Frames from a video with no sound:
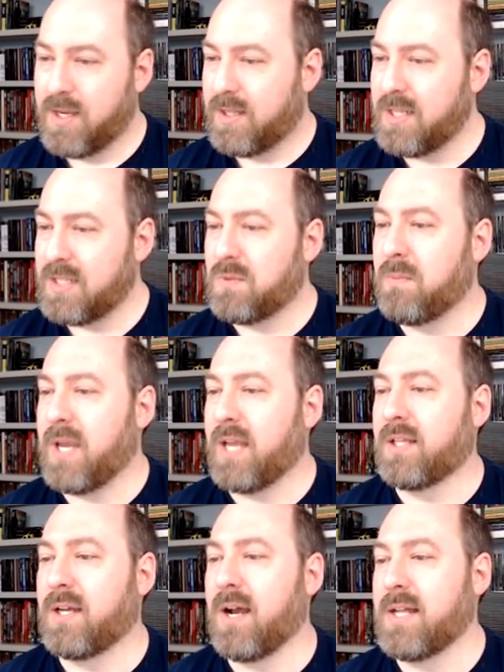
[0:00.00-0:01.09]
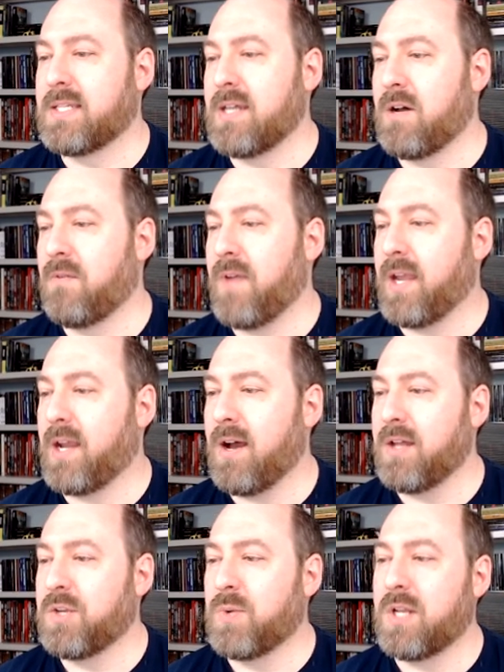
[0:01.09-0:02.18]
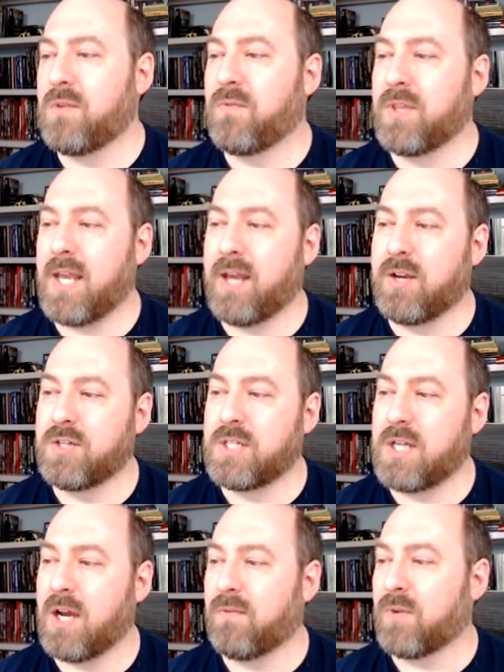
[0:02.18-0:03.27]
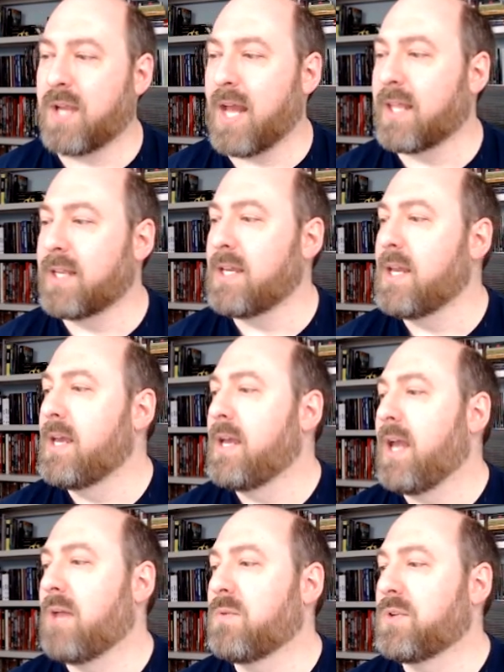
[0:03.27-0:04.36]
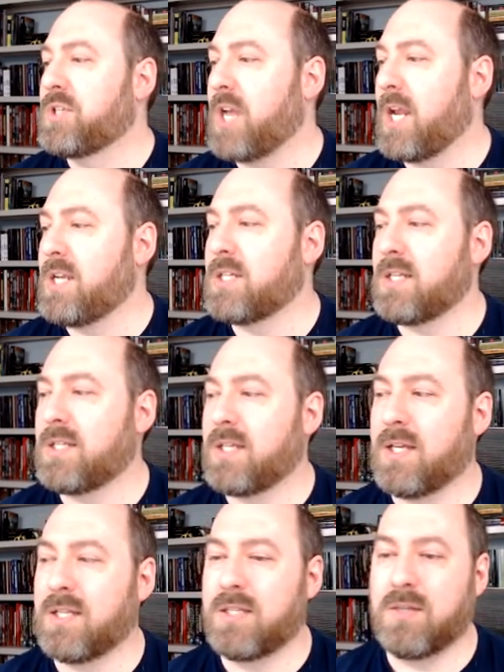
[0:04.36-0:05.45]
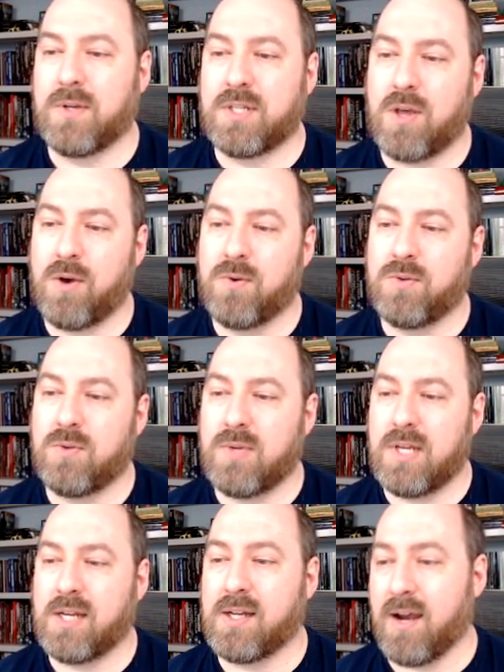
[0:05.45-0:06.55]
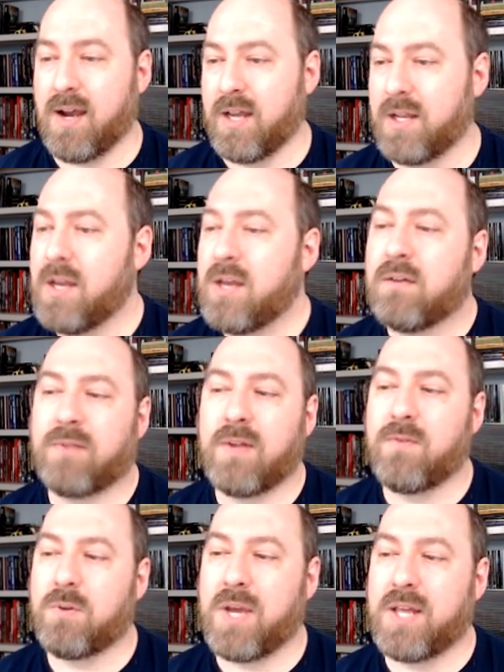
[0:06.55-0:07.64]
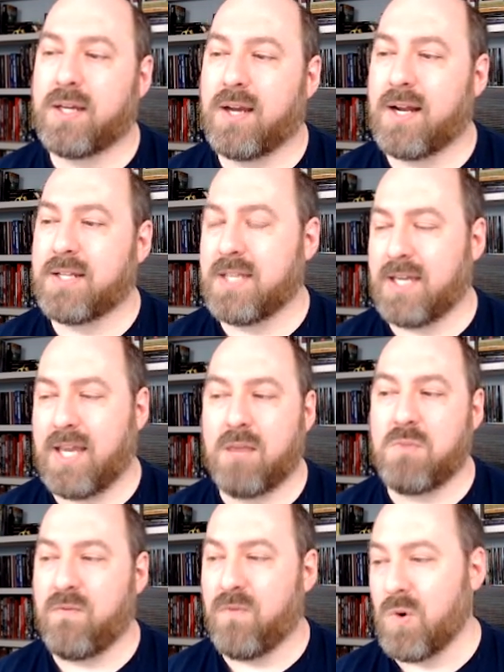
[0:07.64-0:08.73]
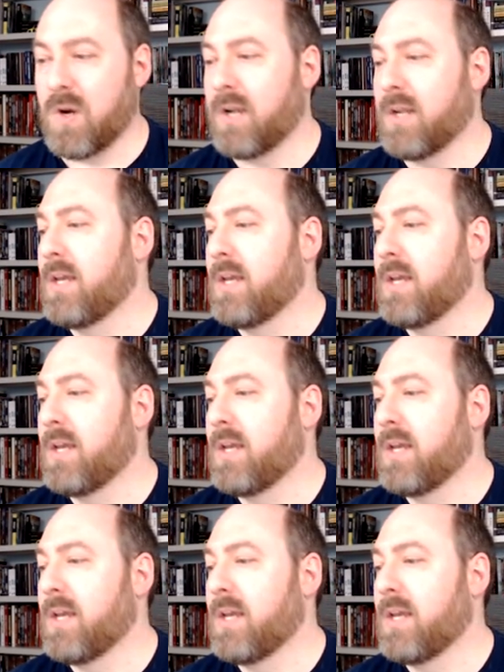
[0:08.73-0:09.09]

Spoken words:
This will make the God self a conduit for the energy of reality and will change it into its own unique god, flavored by the gods that came before.